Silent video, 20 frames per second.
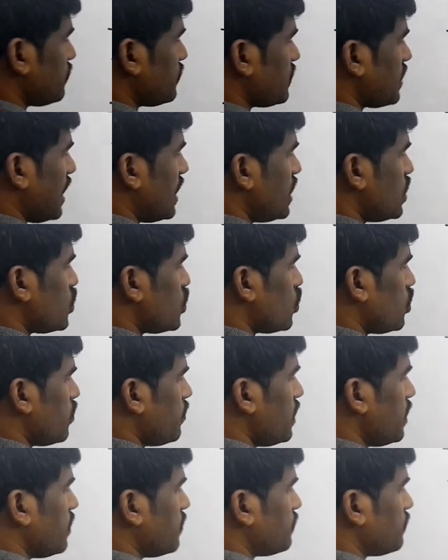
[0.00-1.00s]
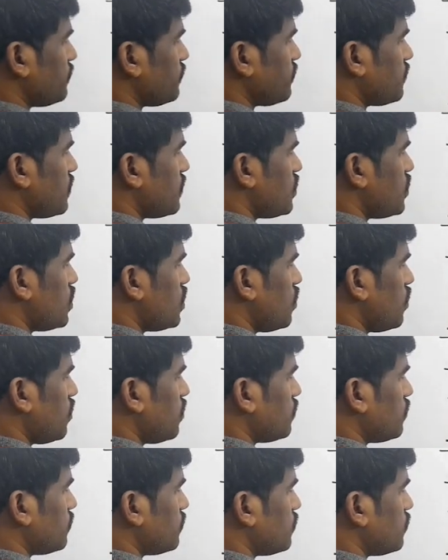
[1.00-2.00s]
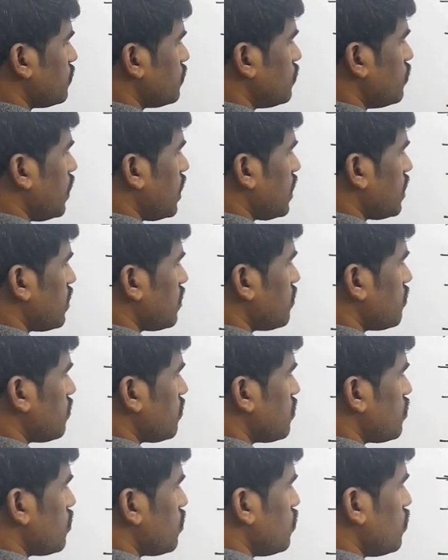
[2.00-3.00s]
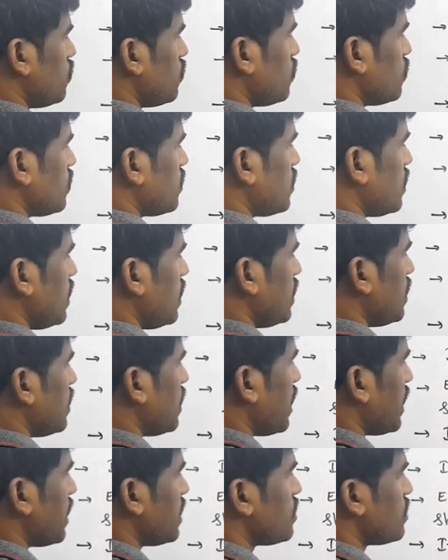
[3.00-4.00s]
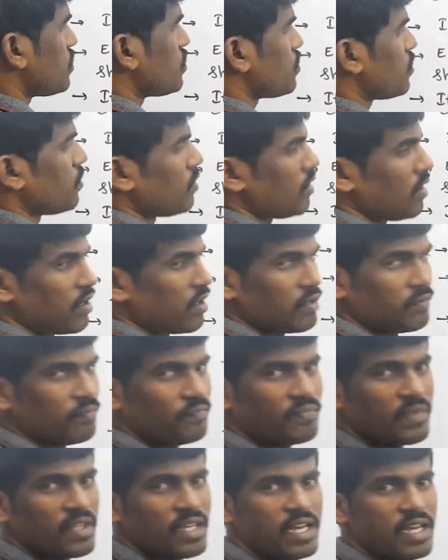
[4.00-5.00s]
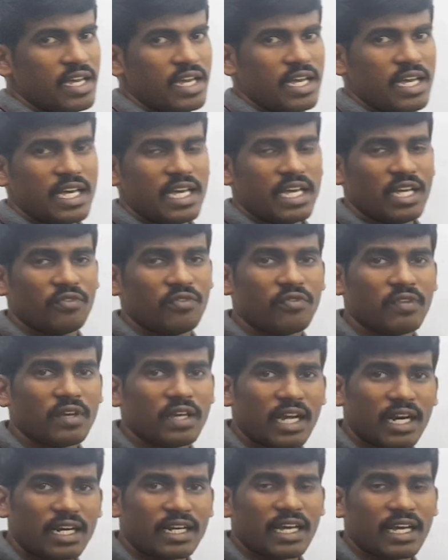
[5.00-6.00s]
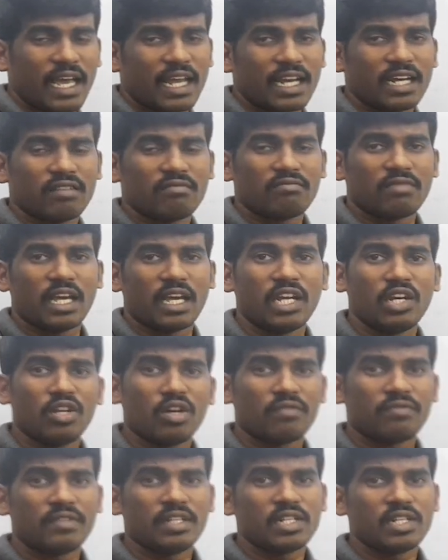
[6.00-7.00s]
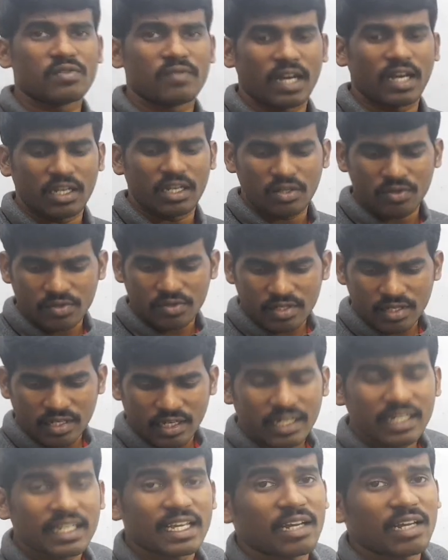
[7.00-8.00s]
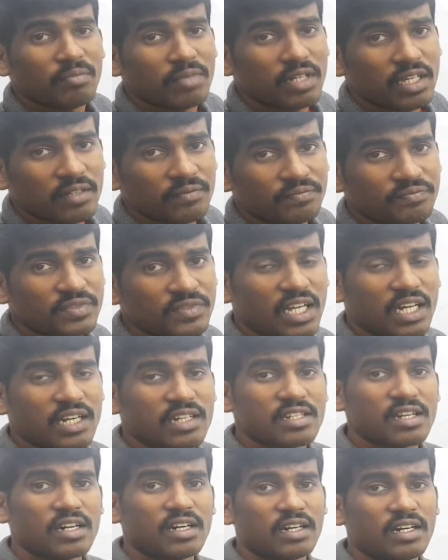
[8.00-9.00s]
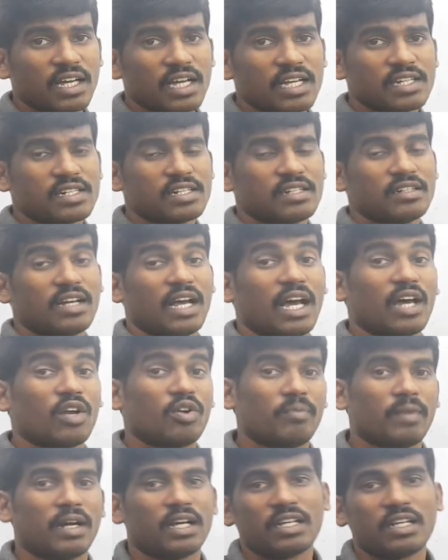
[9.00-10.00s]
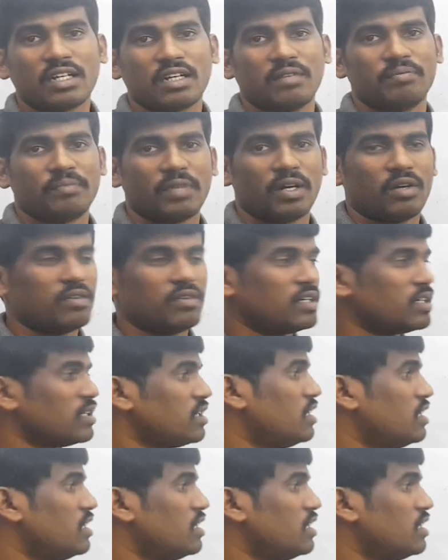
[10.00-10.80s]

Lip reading: n should be 0, 1, 2, 3 and so on. If we get n, any of these values, it can be considered as an aromatic compound.